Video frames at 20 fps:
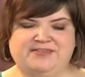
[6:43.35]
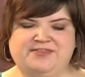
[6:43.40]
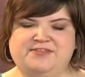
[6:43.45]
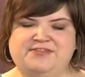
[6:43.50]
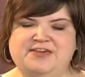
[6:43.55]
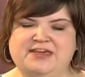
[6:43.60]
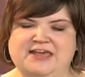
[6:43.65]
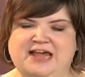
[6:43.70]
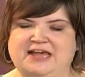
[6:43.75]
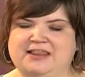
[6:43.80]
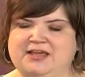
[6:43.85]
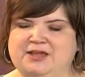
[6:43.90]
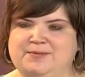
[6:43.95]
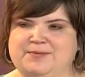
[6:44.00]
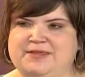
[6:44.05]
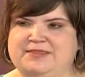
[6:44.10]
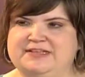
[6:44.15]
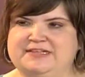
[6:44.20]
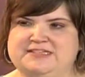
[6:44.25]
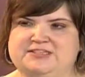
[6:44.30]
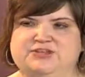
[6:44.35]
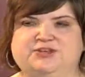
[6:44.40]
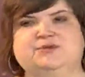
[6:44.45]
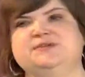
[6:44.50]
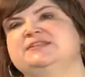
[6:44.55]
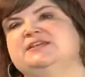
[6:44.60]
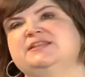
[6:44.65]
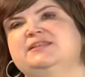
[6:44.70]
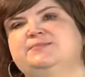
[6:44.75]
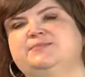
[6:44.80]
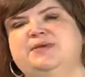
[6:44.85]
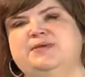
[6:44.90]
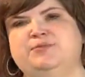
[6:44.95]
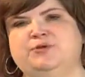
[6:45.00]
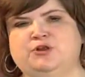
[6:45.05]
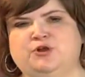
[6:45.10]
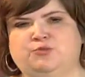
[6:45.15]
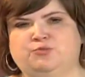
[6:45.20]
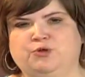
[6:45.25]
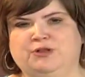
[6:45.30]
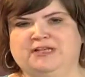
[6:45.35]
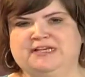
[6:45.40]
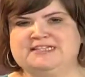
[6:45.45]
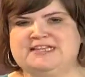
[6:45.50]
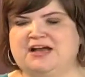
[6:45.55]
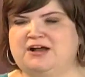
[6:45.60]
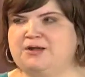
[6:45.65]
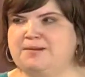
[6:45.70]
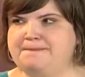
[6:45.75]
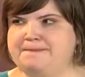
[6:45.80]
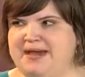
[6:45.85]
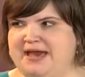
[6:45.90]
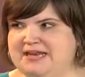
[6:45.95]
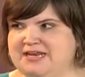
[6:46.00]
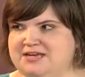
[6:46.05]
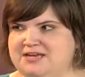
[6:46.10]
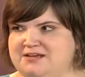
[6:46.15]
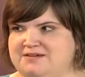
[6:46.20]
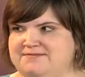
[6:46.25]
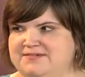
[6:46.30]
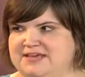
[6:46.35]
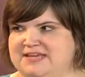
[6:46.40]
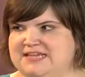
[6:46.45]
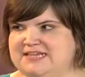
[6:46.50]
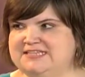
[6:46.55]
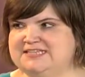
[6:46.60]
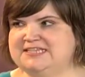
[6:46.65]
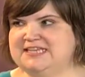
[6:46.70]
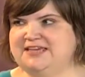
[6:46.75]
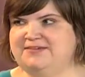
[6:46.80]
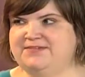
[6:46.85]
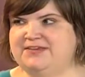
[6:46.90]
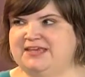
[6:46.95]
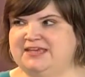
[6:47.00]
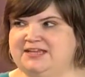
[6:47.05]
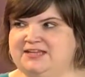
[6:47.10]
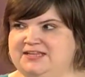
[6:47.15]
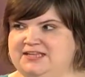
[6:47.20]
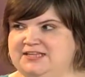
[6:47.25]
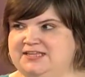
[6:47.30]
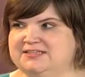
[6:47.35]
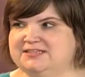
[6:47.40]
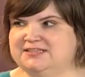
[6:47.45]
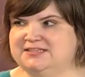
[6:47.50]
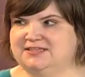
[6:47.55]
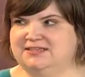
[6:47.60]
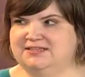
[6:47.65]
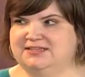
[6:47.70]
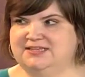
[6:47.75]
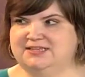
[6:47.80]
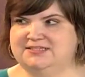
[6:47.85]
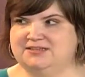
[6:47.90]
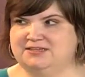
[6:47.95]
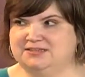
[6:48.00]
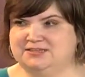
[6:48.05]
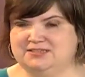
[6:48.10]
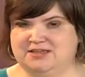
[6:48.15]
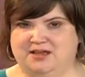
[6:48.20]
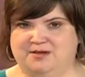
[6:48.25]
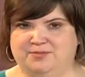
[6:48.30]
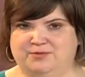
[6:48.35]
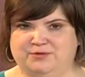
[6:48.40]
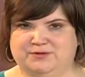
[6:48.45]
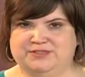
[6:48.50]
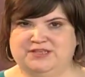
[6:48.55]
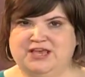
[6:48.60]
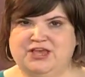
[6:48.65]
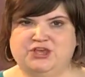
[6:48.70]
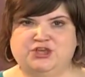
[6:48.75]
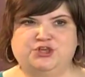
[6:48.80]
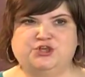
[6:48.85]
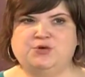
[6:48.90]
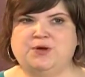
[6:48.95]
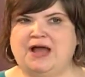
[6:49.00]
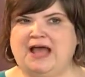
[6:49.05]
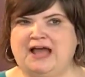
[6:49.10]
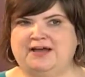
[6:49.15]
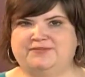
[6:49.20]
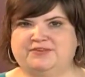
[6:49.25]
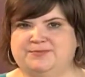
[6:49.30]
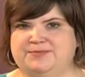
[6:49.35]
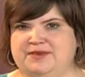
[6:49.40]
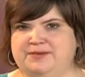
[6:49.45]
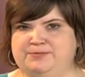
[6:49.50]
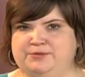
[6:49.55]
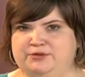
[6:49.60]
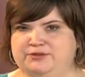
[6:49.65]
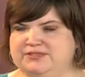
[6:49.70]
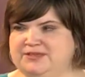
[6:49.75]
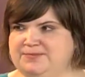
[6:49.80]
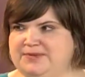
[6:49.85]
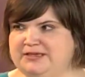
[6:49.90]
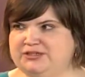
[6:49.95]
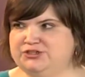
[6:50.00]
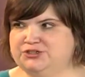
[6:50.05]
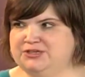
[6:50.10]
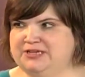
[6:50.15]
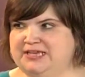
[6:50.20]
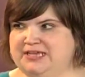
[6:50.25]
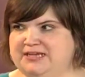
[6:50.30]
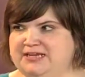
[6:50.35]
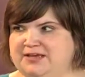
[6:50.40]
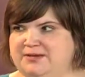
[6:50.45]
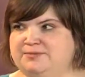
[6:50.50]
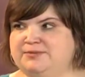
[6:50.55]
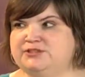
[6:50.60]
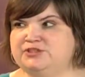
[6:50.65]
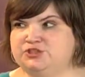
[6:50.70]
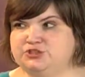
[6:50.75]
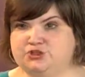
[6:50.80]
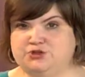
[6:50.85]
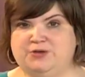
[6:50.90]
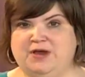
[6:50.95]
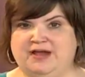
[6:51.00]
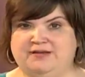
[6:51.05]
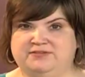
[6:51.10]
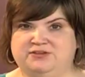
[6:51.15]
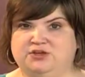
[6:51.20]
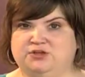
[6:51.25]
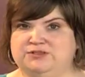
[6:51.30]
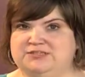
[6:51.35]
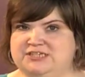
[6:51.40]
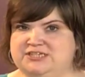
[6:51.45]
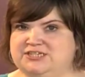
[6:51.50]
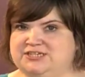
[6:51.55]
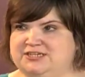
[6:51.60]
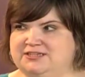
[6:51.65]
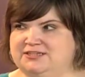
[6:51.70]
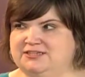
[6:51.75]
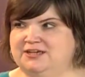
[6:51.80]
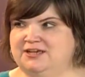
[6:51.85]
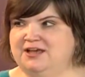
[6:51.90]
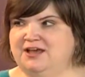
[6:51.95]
The thing I like about this too is that people don't realize how competitive it is to even get into these ensembles. You don't have to be a music major to get in, but you do have to audition.